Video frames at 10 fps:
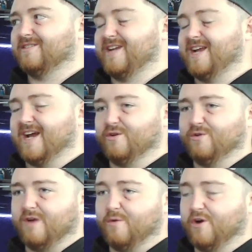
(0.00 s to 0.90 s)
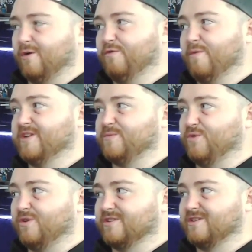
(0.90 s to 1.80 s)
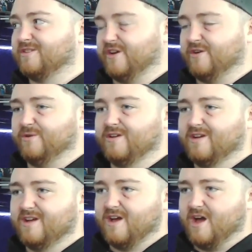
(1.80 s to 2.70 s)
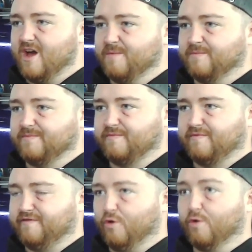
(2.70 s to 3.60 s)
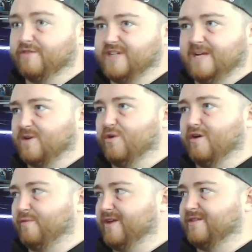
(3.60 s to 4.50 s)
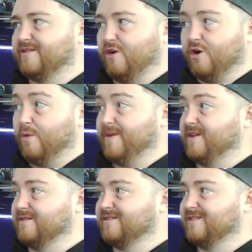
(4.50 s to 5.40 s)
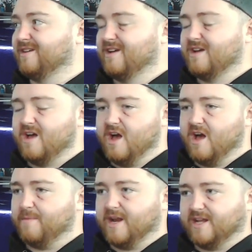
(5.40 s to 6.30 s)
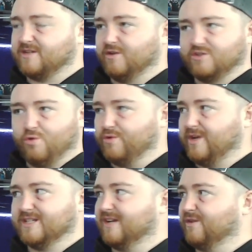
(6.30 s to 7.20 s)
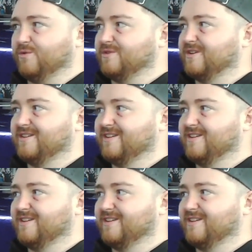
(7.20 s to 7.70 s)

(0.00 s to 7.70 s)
Knee and ankle. I work a lot with women's sports. So 4 of the teams I work with are women. And it's all knees and ankles.